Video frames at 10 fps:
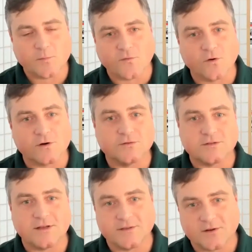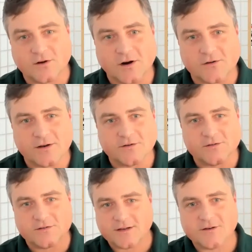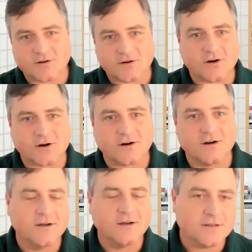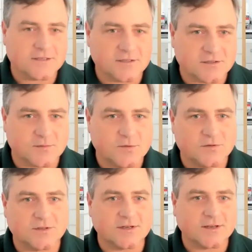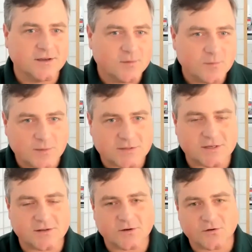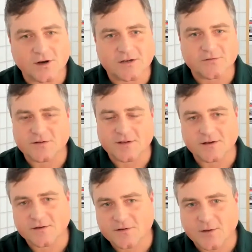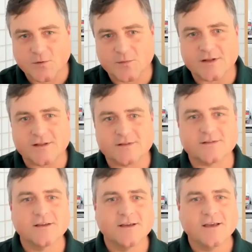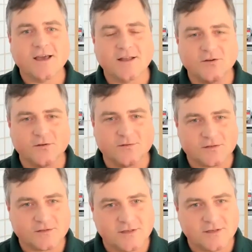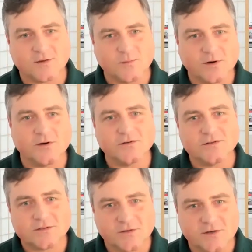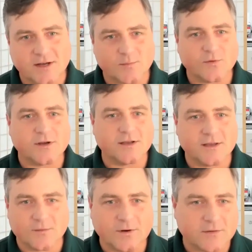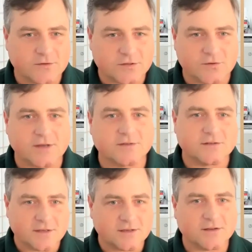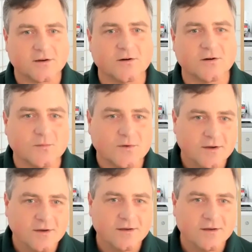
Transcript: before it was in the car, right? You'd sit in your car, listen to some music, maybe sit in the garage for a couple minutes, and you'd just decompose, so you're not bringing in whatever stress into the home.